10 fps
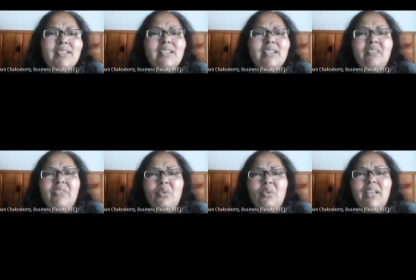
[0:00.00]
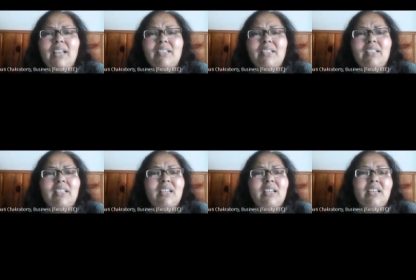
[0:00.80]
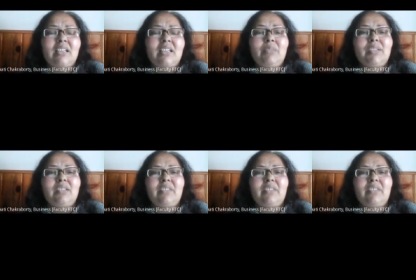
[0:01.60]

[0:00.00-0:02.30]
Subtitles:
locality, limited availability.